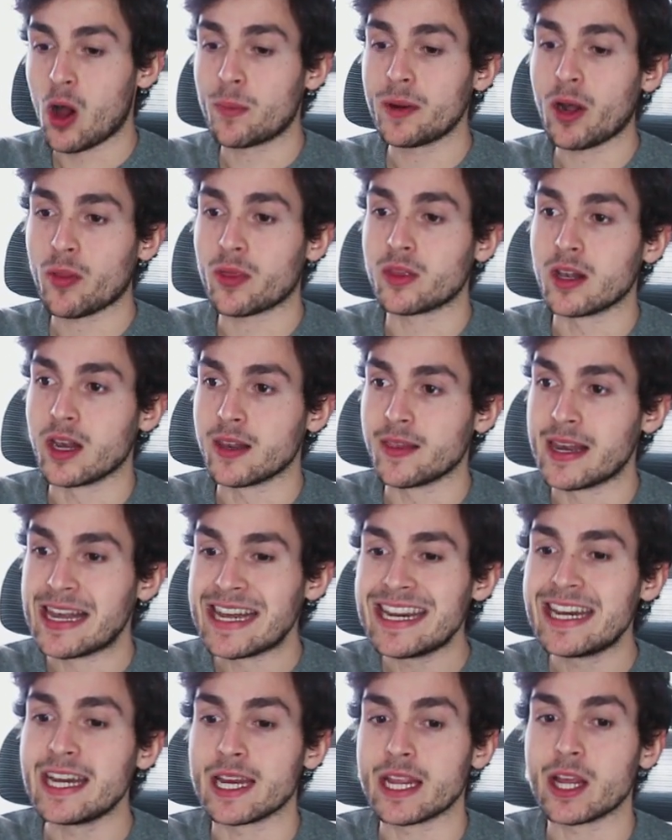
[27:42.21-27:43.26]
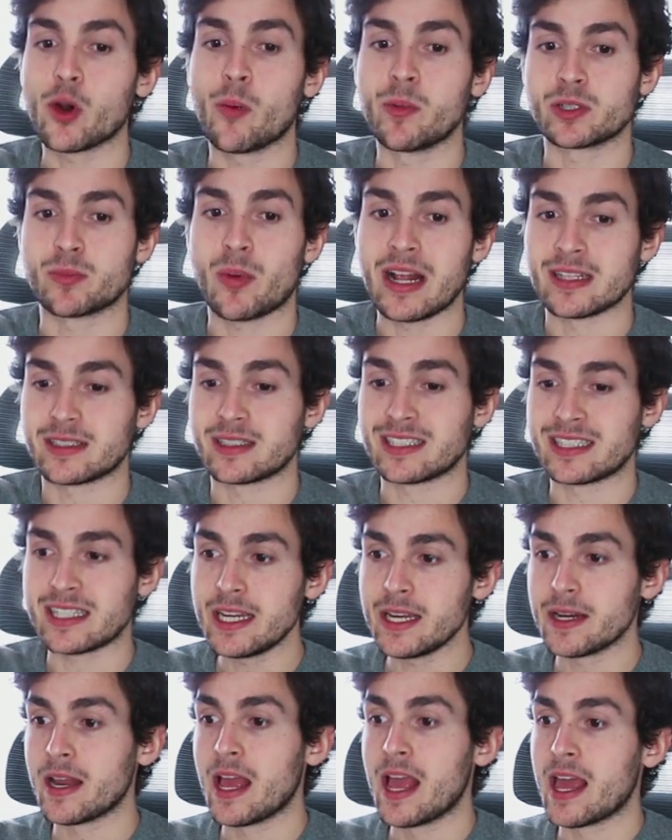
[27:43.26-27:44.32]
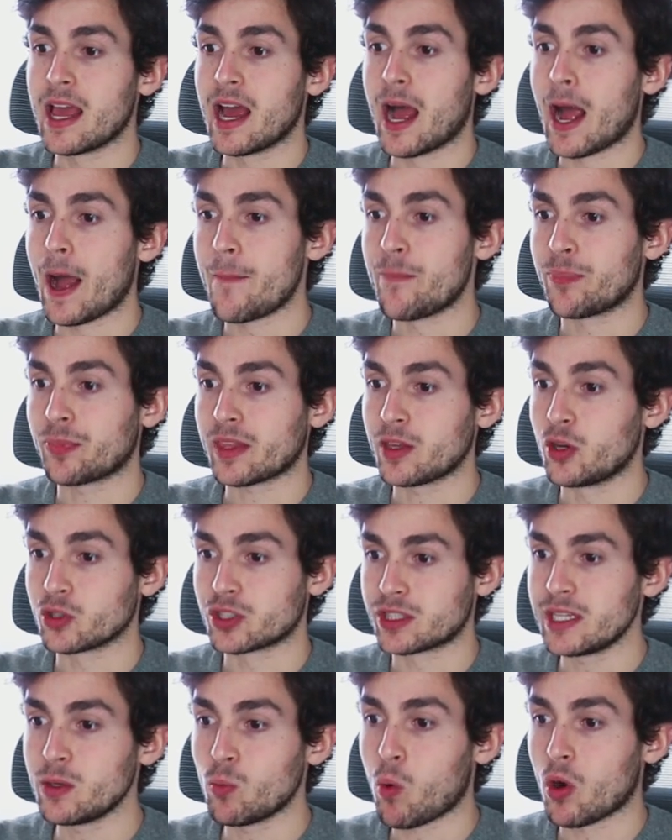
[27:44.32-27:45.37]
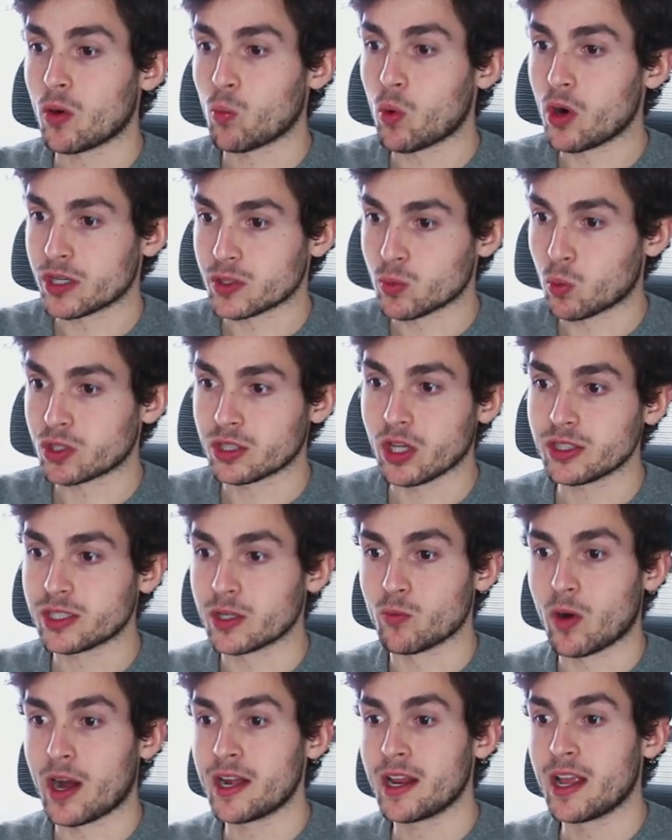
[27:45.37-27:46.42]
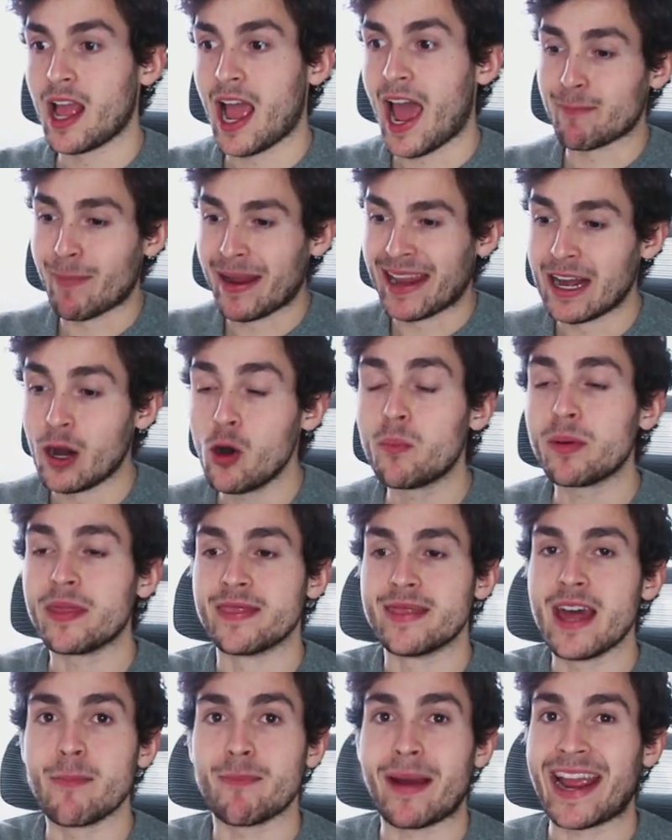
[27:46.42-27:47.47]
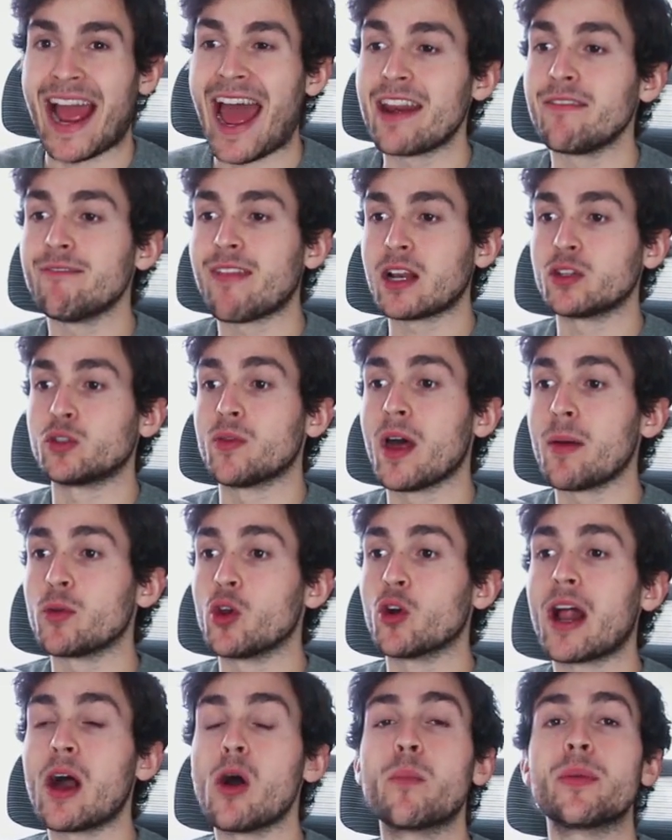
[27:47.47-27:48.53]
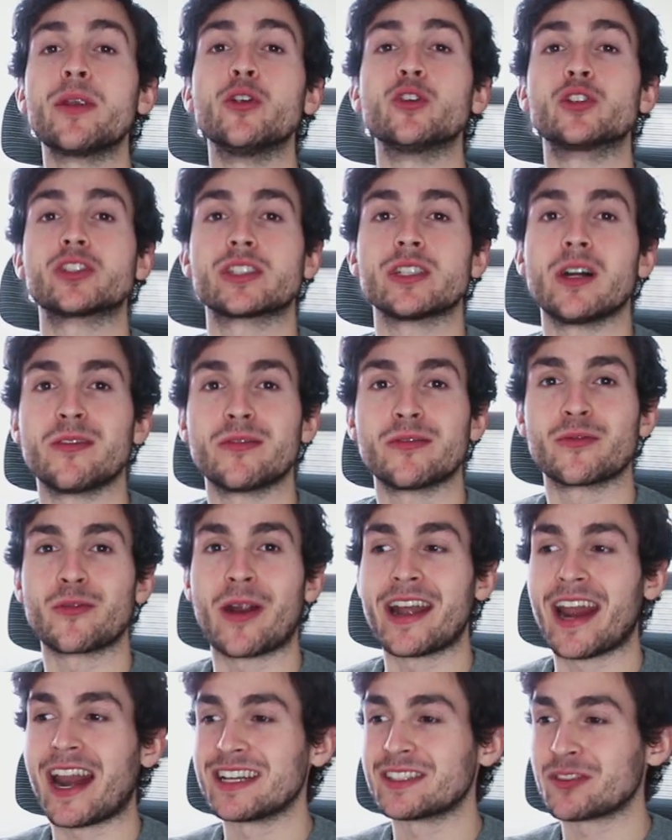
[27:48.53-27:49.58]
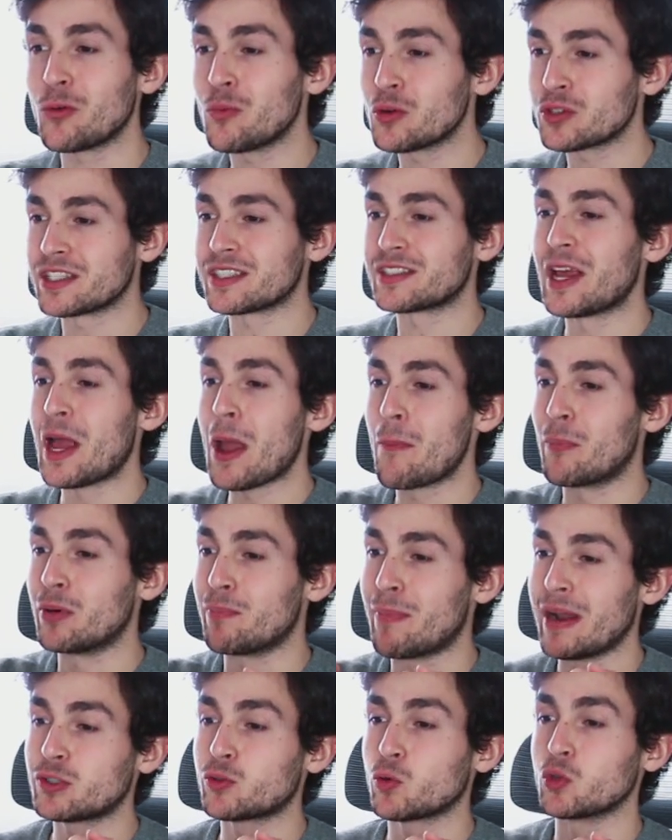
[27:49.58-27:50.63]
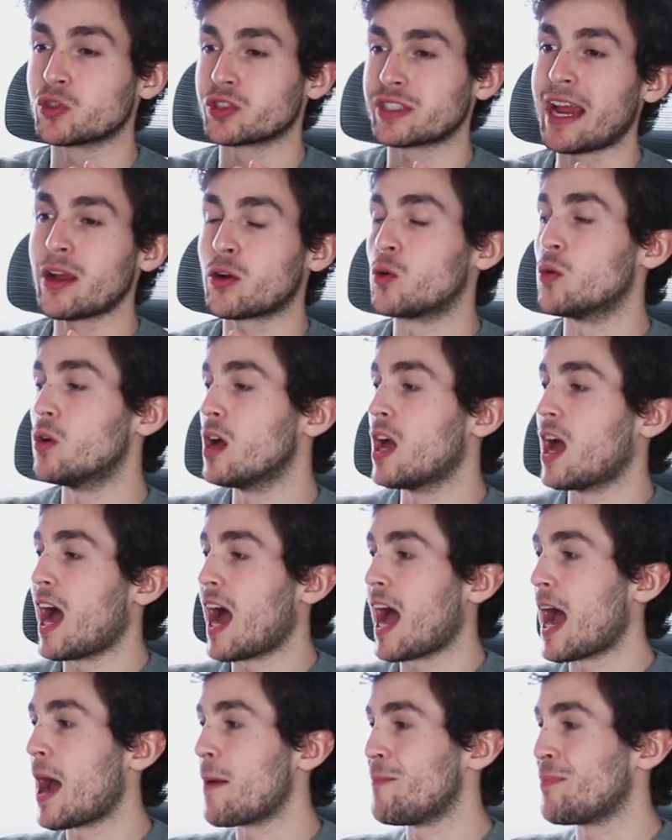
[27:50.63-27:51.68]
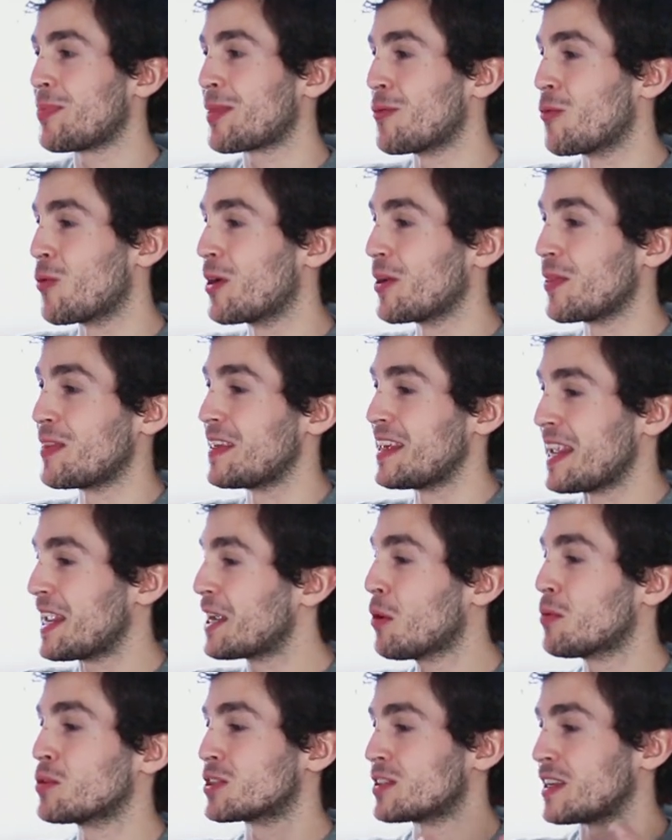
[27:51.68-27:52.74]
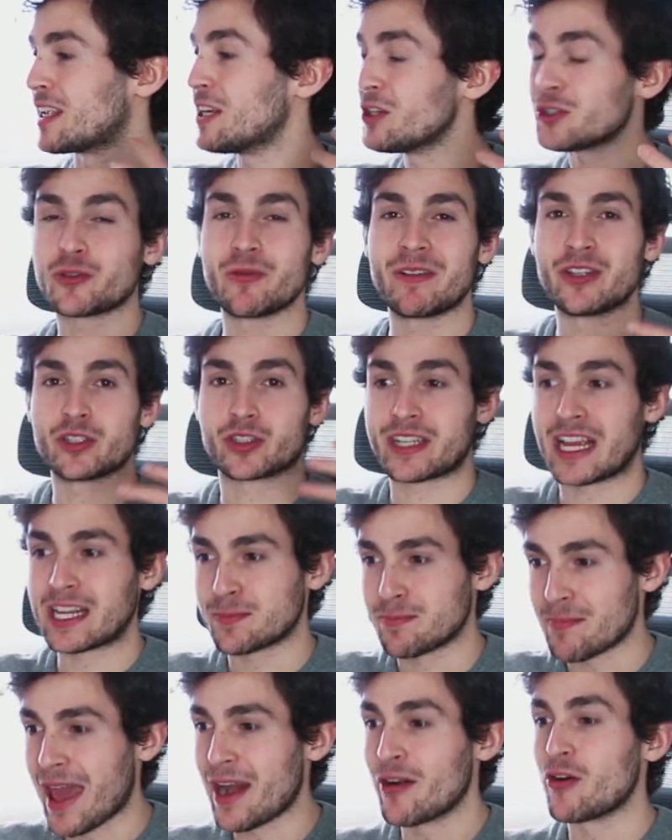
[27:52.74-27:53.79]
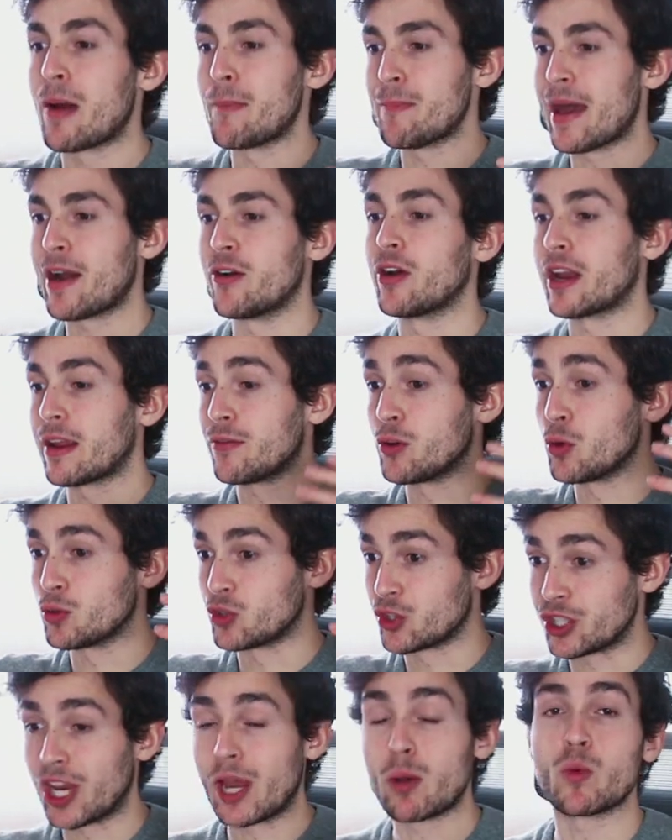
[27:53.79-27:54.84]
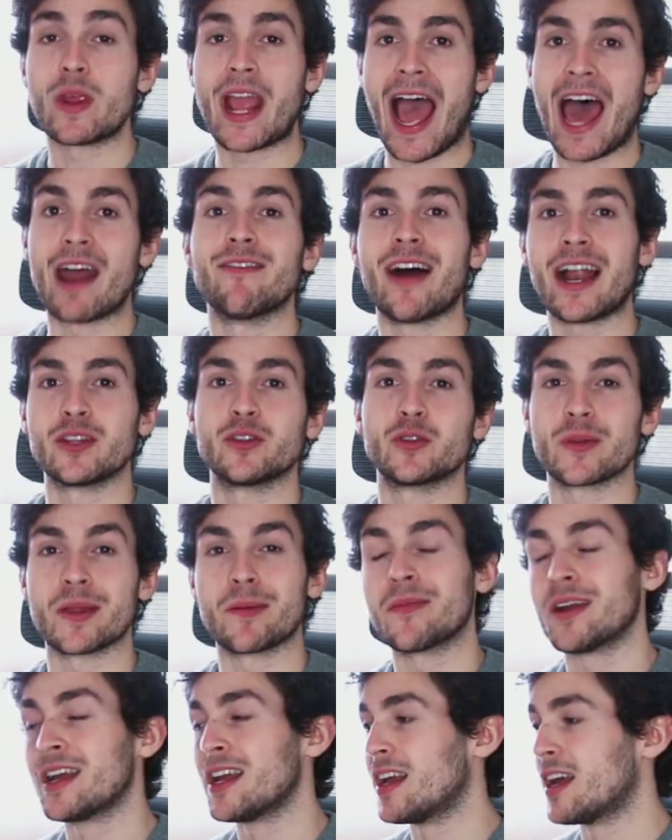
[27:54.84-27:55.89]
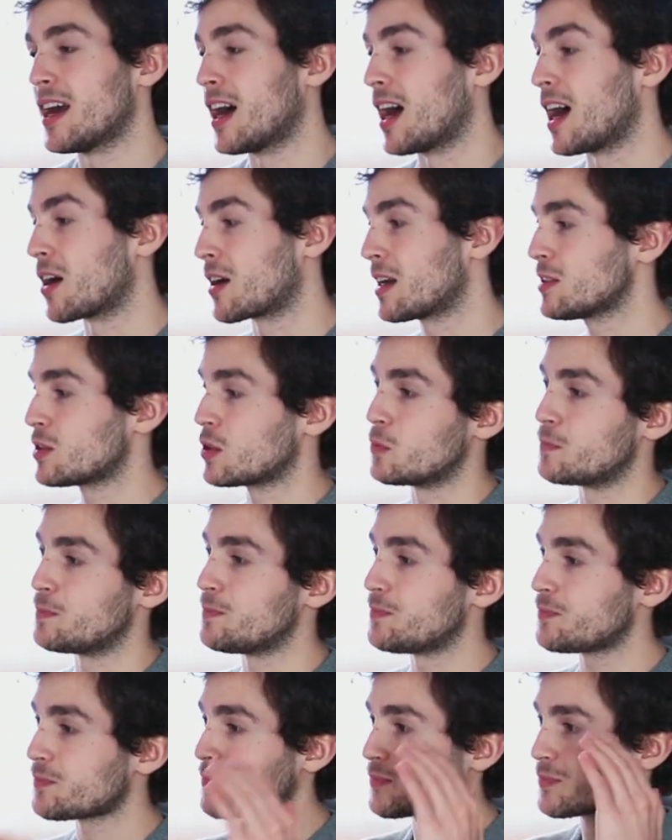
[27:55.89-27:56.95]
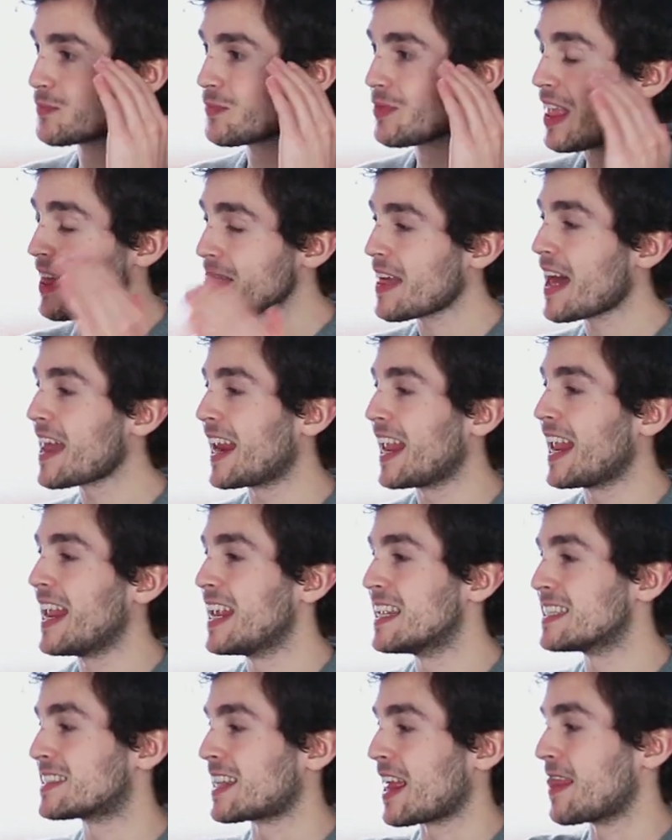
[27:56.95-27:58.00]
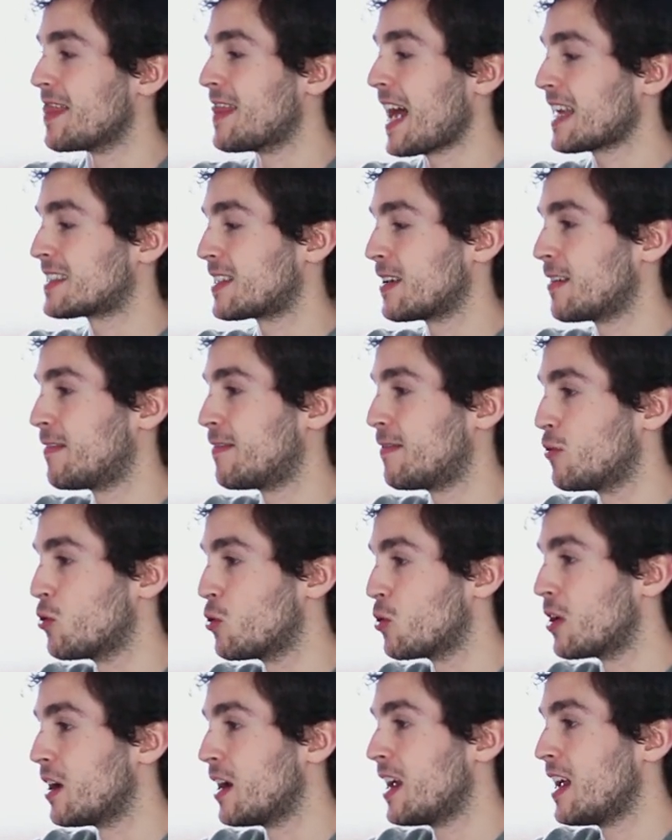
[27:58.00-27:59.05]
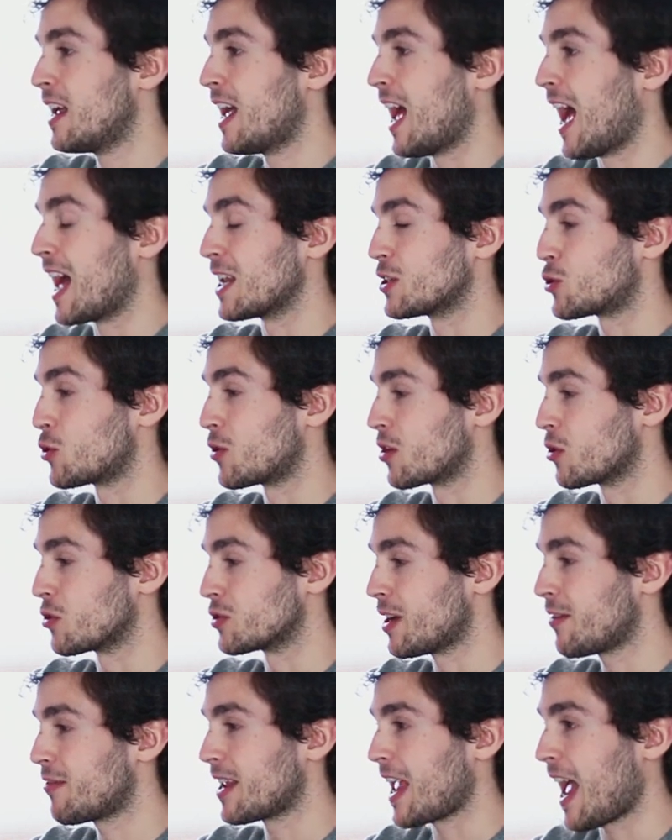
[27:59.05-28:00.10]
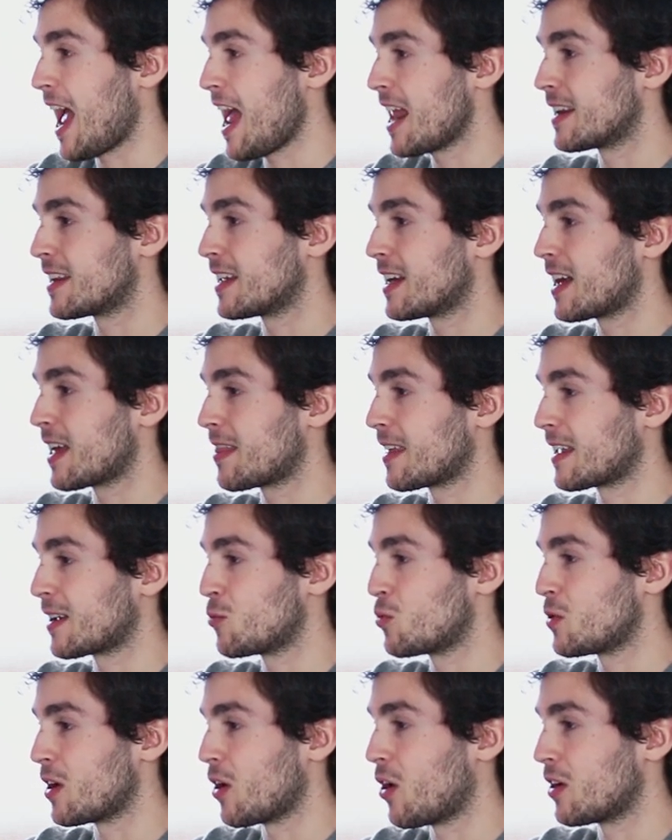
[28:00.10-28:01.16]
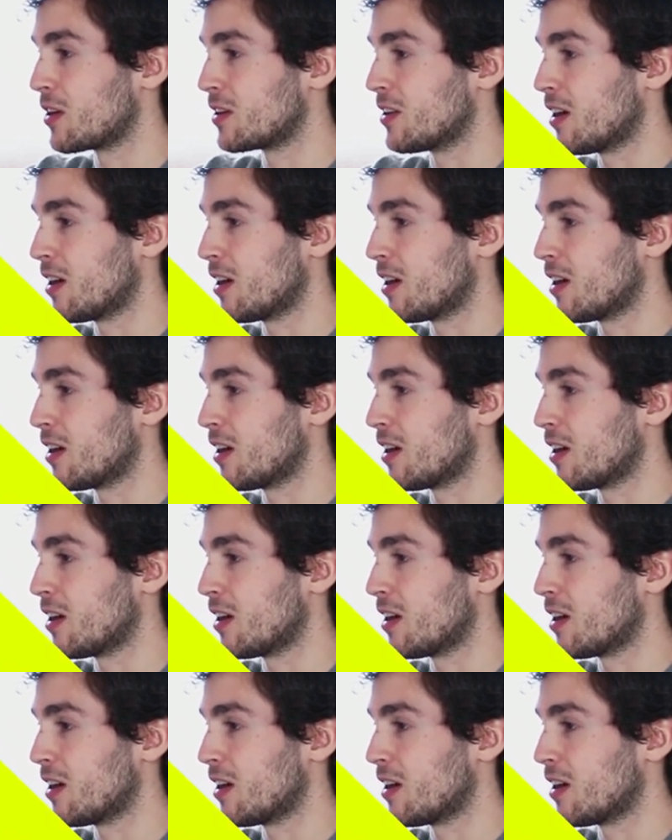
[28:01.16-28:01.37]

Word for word: Helping out the, the leading e-commerce brands, seeing, um, you know, seeing what works, what doesn't, right? And by helping them, by adding value to them, you're helping yourself, right? And it's almost this perpetual cycle um, where the e-commerce industry just gets better and better if you generally add value to them, uh, okay? So that is that for and ensuring longevity. And uh, I think we are